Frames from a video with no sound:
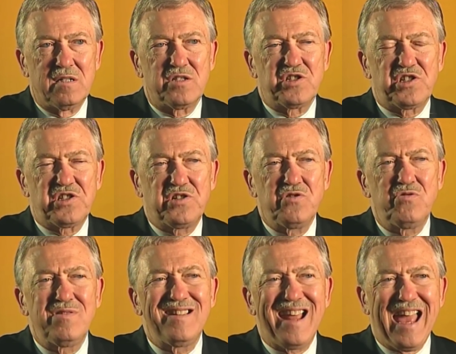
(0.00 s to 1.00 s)
the
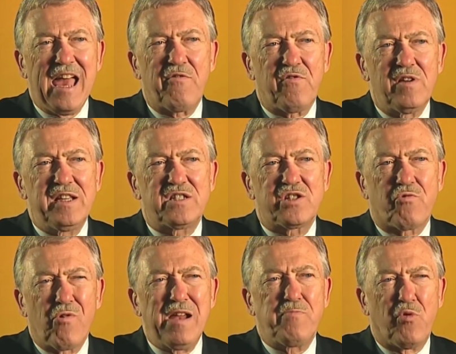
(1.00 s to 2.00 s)
student athletes'
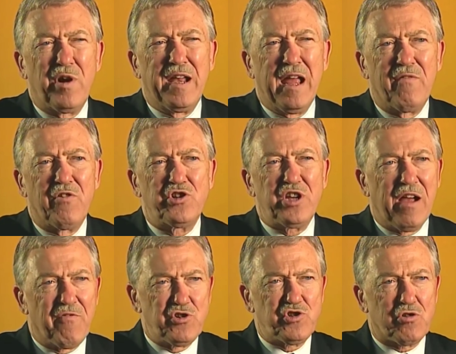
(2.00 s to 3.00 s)
grade point average,
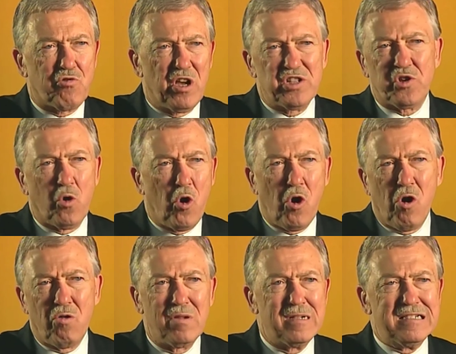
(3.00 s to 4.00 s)
averaged across
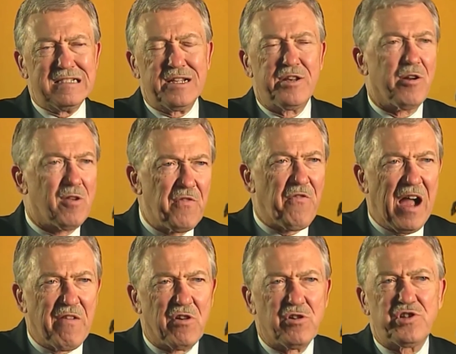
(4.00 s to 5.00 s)
all nearly
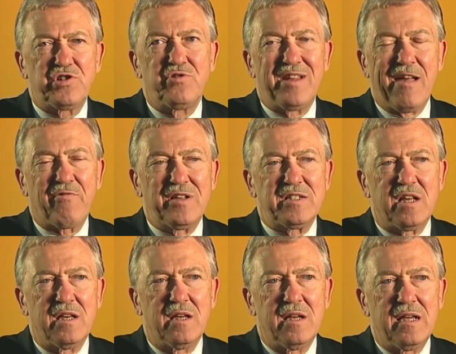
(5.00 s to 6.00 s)
500 student athletes,
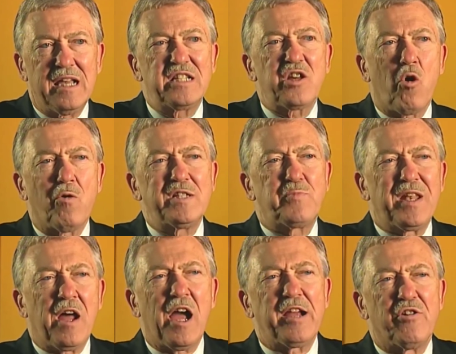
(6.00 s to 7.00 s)
has always
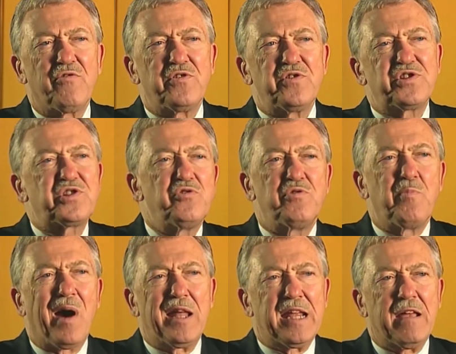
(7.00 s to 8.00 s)
been higher than the
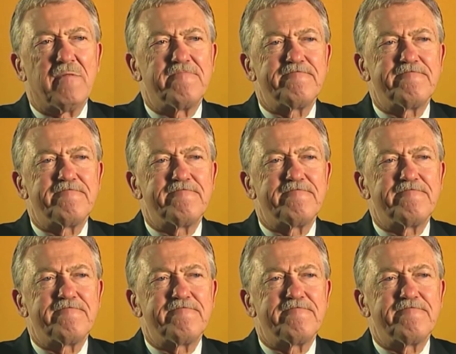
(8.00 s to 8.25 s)
student body.